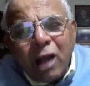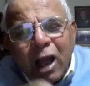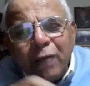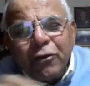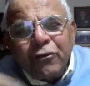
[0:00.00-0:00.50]

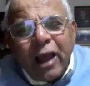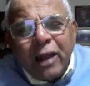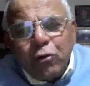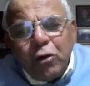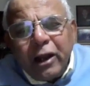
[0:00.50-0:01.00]
I was
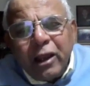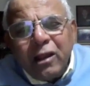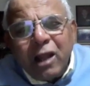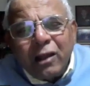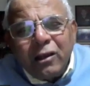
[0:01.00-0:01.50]

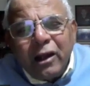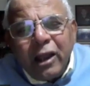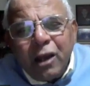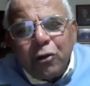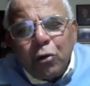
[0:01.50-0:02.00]
calculating the other
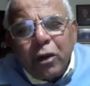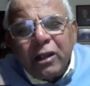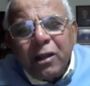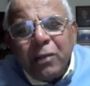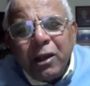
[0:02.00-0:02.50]
day,
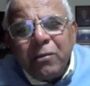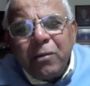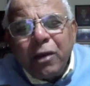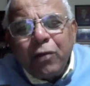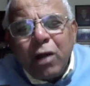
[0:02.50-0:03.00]
today the
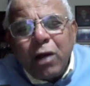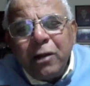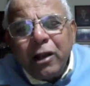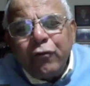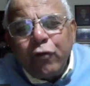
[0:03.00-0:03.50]
minimum
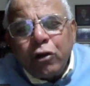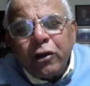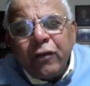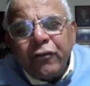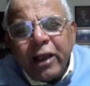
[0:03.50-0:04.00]
requirement is
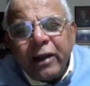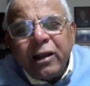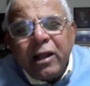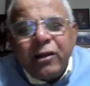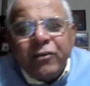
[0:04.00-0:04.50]
40
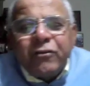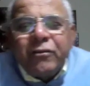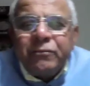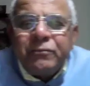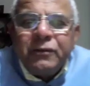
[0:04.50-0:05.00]

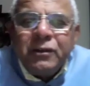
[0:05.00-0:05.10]
satellites.